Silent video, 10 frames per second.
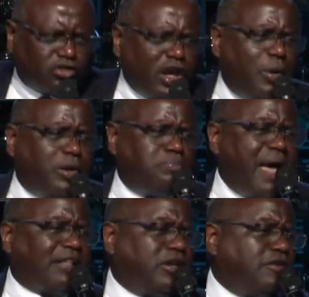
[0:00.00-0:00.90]
someone
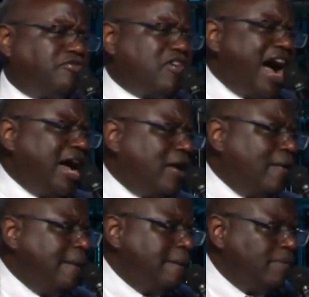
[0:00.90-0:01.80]
back to the fire
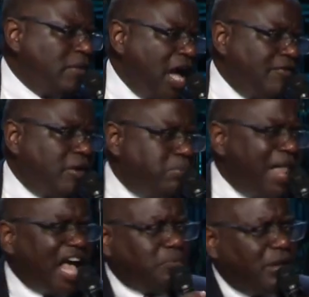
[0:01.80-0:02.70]
of a
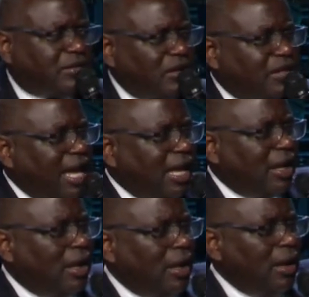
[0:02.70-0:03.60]
blacksmith today
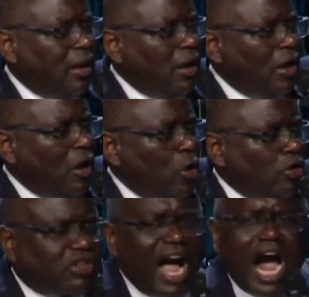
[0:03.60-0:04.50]
who's
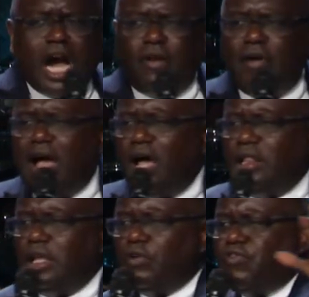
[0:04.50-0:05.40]
tired of a,
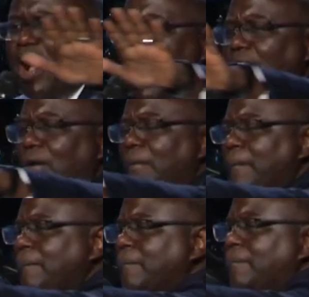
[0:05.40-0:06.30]
little fire
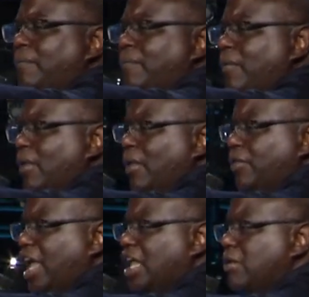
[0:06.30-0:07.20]

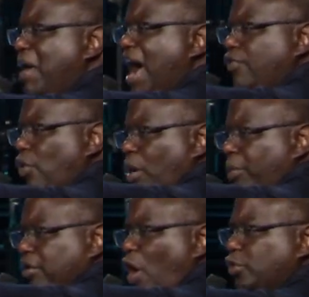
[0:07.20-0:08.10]
to get him by for one. But
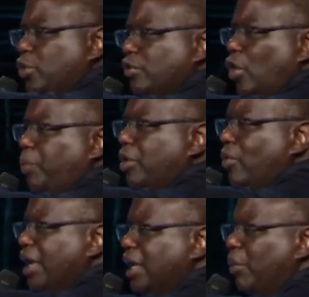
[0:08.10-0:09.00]
his altar is open
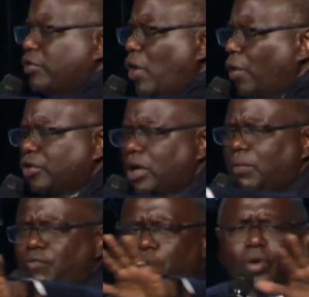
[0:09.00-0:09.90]
right now. I want his altar to come
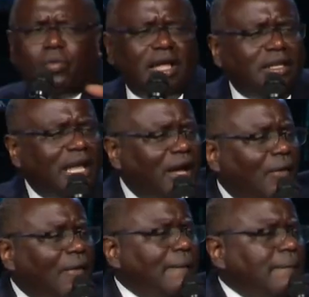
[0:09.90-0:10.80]
forward right now
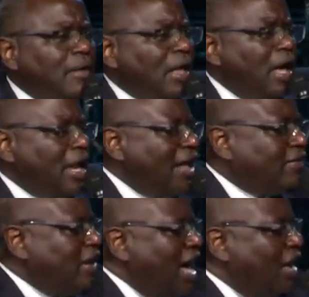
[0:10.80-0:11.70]
and
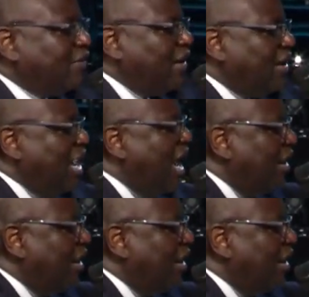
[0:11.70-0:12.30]
ask God, say, God,